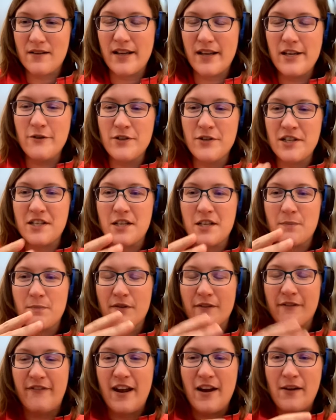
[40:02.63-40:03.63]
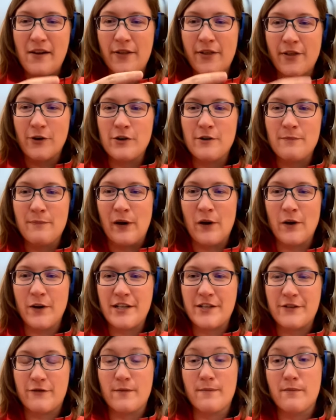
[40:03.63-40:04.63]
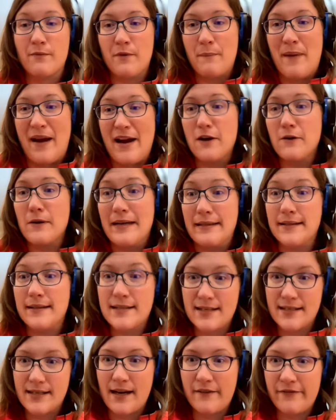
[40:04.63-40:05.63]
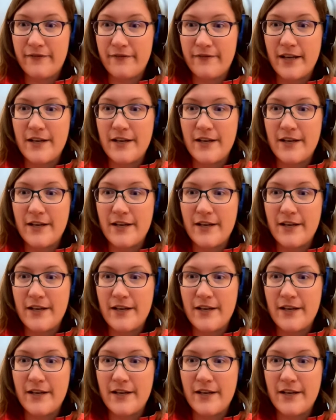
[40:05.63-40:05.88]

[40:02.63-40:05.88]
they use it to prevent third parties from repairing the stuff.